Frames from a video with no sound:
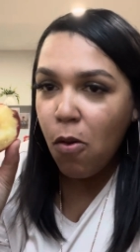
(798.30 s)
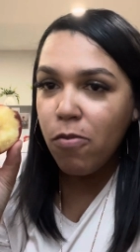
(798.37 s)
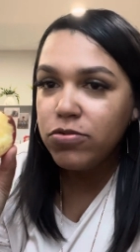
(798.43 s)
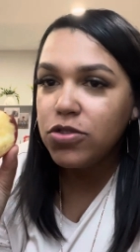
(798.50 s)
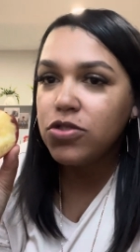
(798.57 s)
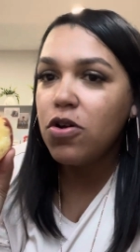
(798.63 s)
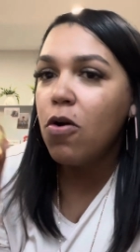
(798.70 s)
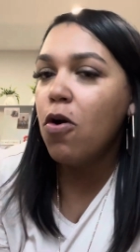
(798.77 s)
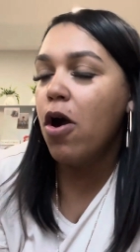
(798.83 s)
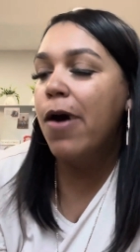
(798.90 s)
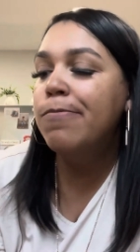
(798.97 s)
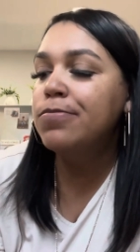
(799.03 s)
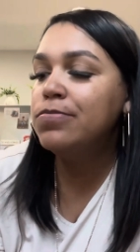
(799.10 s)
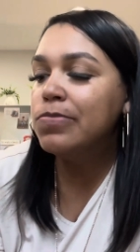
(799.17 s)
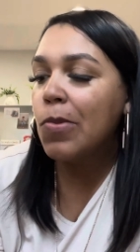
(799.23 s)
So
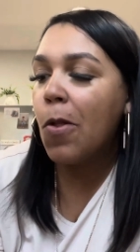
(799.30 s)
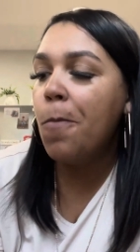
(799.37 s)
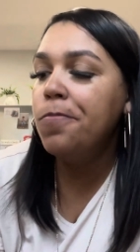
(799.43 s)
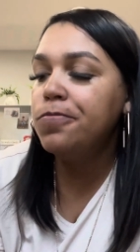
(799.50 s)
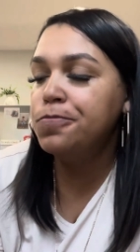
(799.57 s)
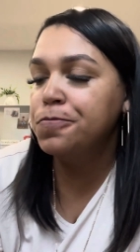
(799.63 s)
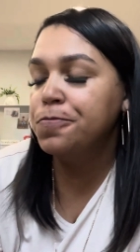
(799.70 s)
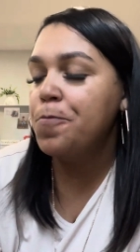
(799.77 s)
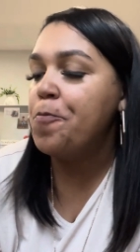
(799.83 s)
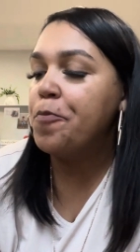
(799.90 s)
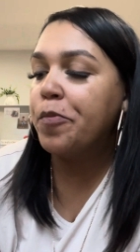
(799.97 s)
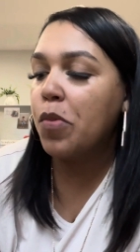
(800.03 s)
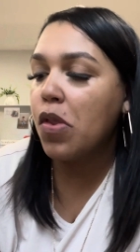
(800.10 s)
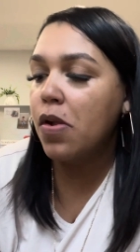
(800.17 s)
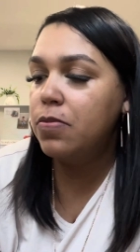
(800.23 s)
good. Mm.
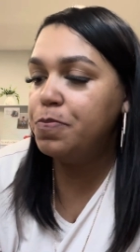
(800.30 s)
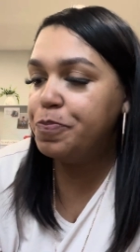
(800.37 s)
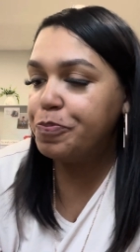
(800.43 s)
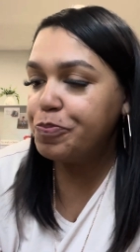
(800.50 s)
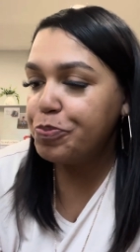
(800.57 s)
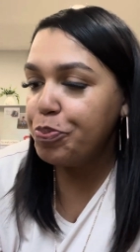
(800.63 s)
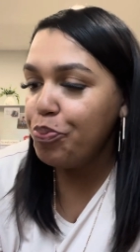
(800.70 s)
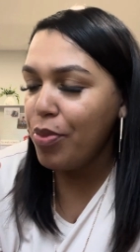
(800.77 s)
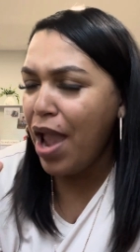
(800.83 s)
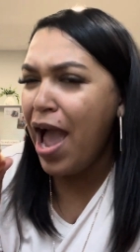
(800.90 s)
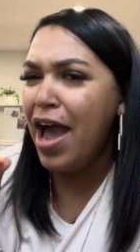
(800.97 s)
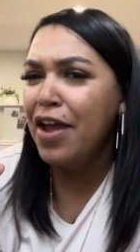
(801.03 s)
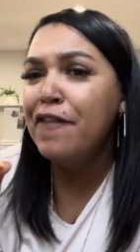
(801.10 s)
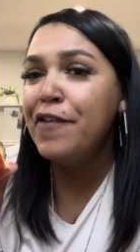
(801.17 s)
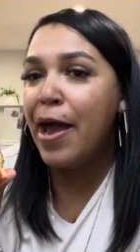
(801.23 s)

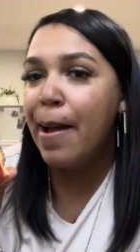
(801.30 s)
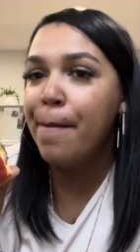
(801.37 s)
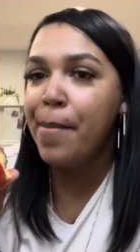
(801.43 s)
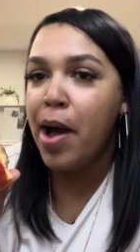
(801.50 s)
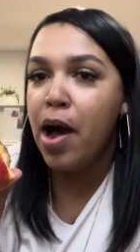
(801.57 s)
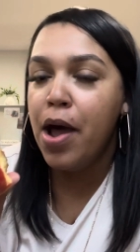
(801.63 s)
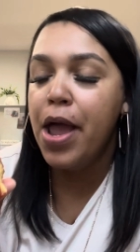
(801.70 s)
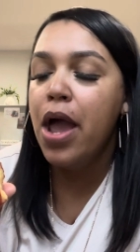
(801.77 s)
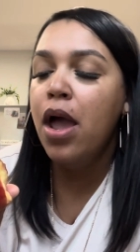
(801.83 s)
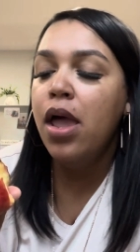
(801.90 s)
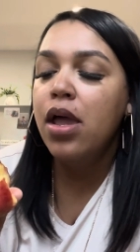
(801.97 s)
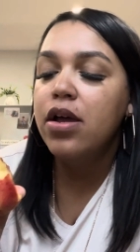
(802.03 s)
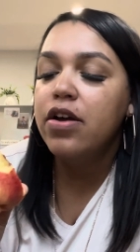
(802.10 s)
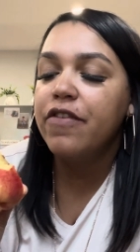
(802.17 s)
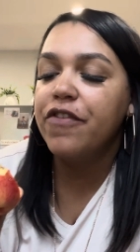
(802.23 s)
I have not bought
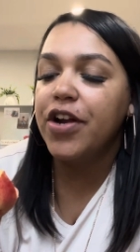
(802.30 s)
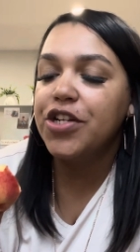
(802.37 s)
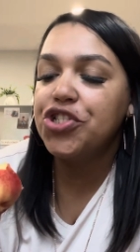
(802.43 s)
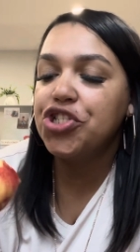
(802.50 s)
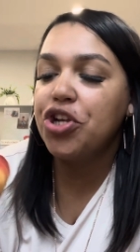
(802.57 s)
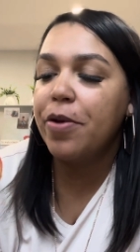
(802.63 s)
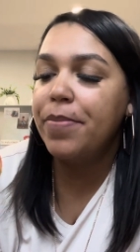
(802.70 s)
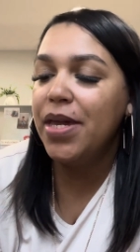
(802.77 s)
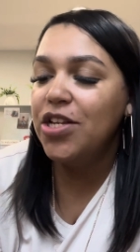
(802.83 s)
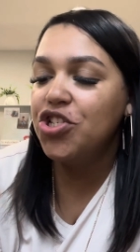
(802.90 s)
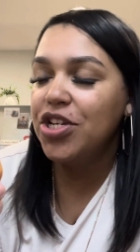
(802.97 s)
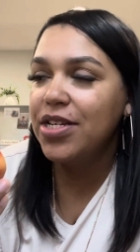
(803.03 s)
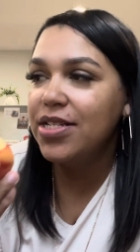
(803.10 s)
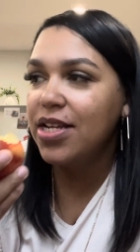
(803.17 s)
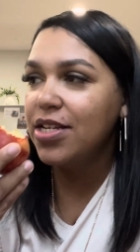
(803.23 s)
fresh
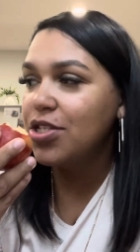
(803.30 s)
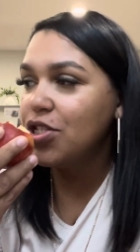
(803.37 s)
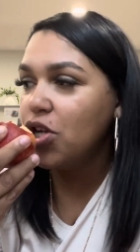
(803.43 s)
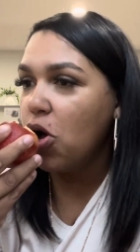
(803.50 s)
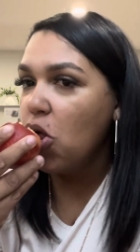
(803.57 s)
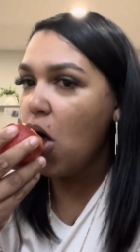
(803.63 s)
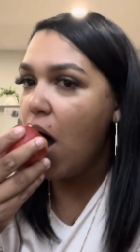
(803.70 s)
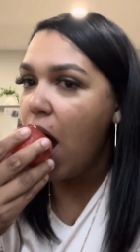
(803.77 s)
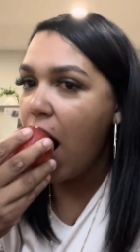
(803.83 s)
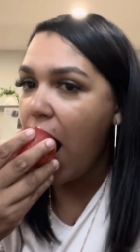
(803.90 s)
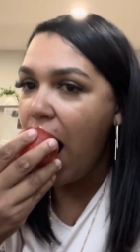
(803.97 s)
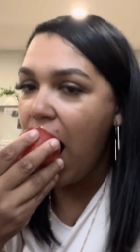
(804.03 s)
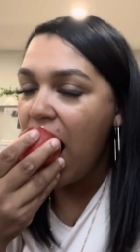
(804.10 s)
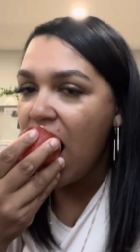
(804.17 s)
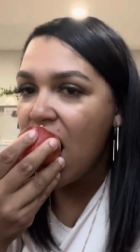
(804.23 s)
peaches in so long.